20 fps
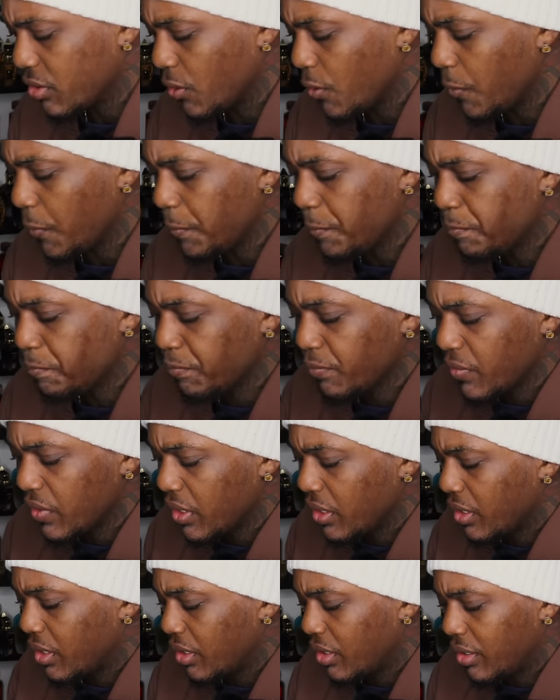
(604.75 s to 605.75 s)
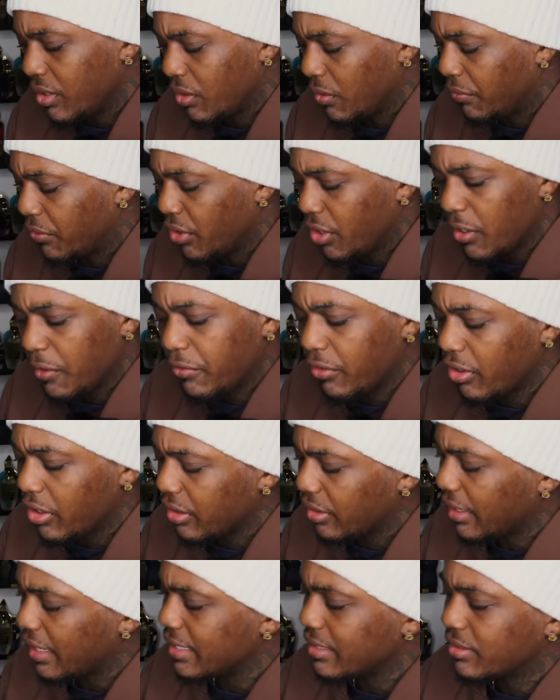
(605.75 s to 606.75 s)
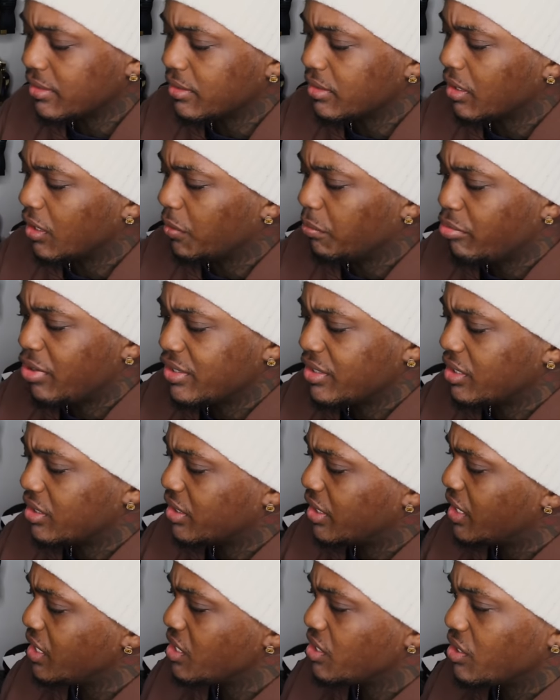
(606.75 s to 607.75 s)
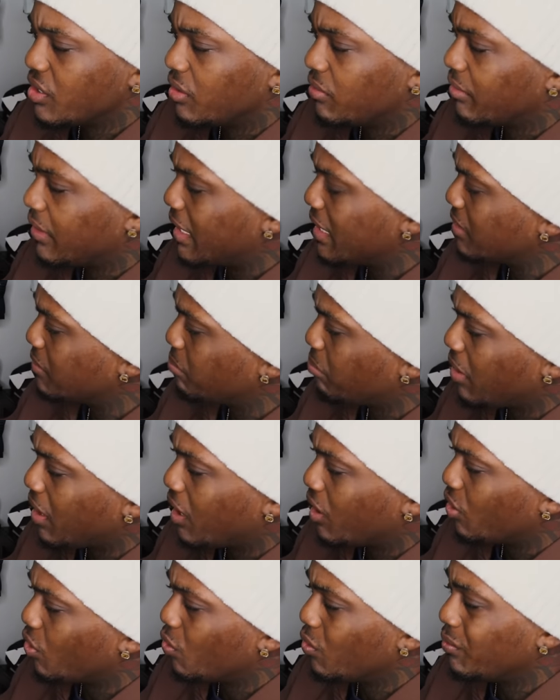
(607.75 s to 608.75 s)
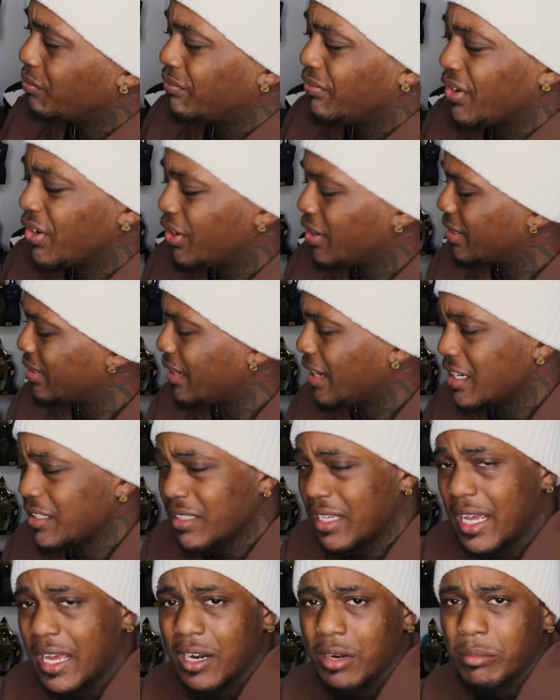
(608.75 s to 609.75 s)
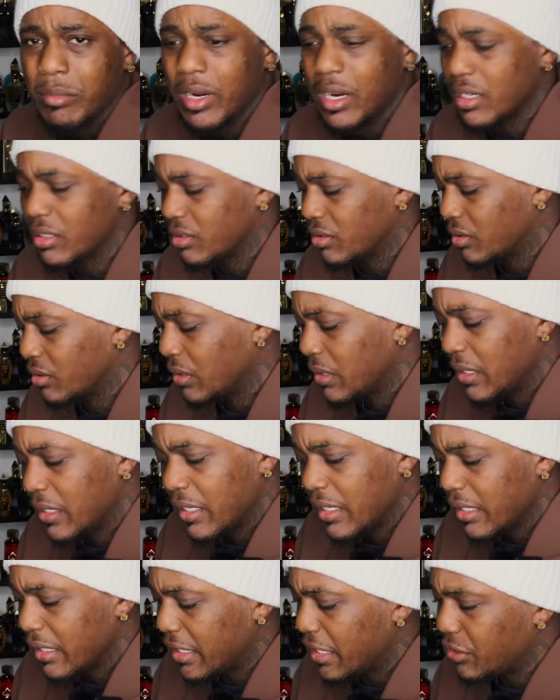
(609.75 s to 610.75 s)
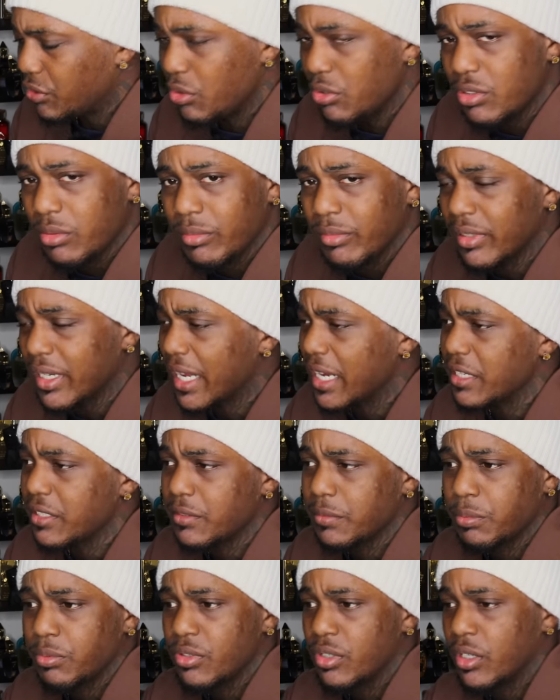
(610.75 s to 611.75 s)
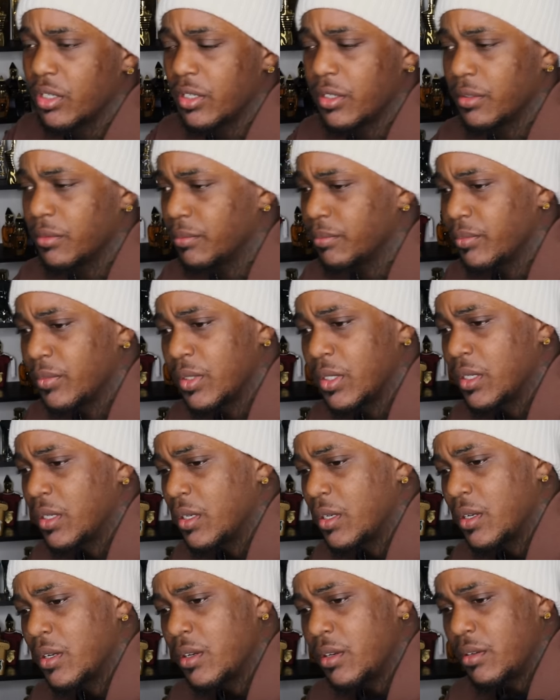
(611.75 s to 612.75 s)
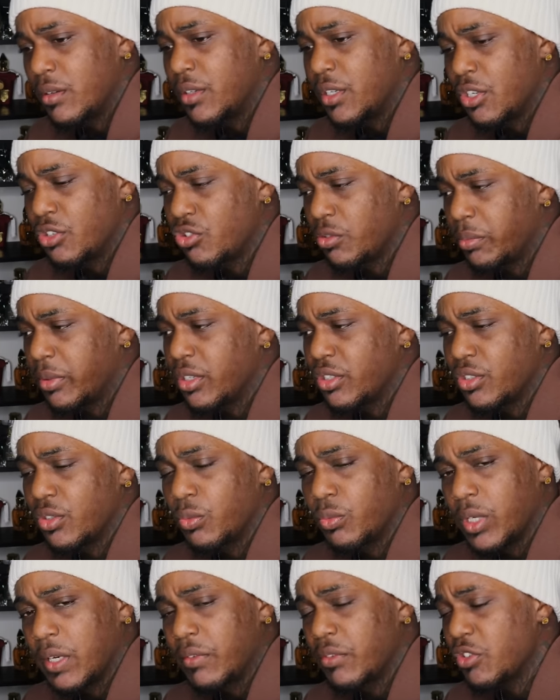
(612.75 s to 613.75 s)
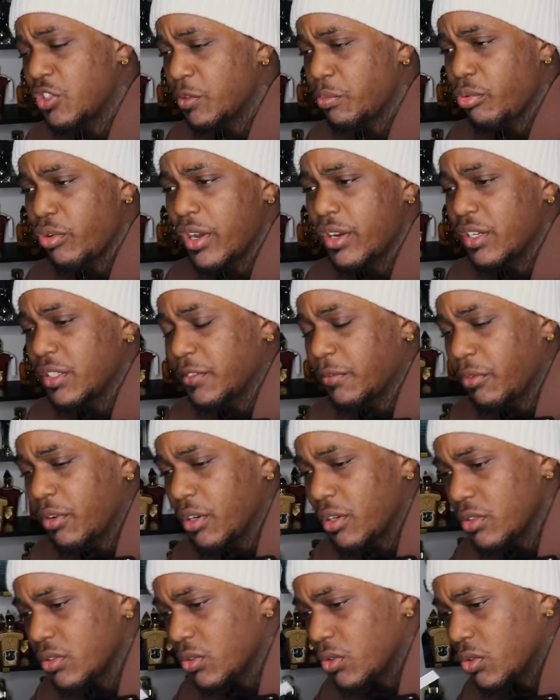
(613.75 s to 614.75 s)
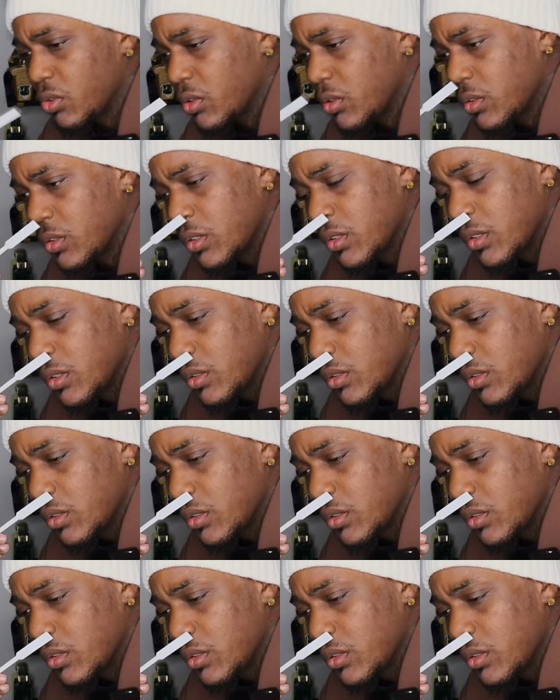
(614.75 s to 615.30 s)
So, you know, very, very nice presentation, nice bottle, very nice atomizer. Get you some nice distribution whenever you're spraying this fragrance on.